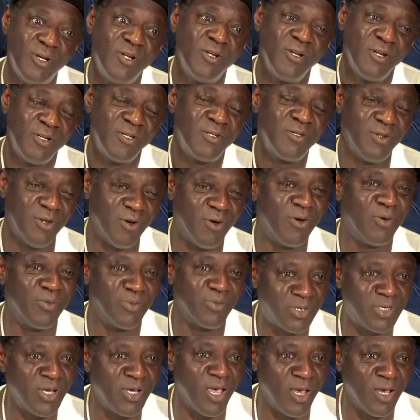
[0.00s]
You know what I'm
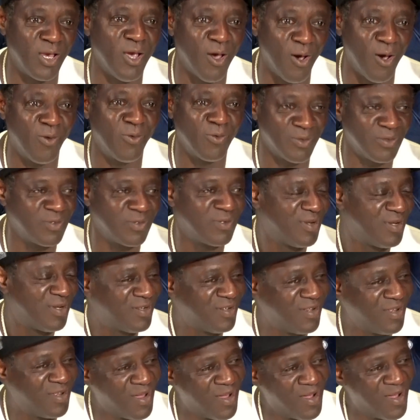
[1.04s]
saying? Yo, you
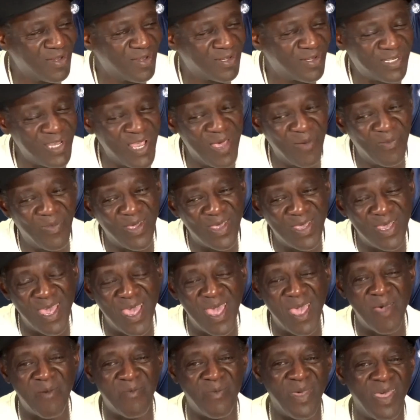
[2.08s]
know what I'm saying? But
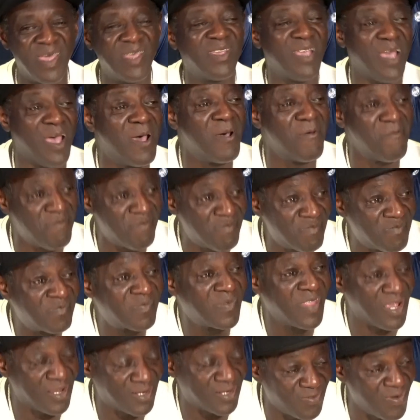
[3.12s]
yeah, man, yup,
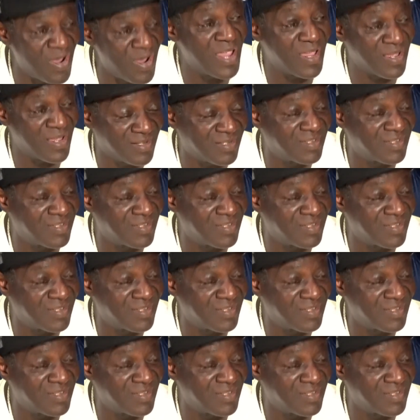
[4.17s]
that's right.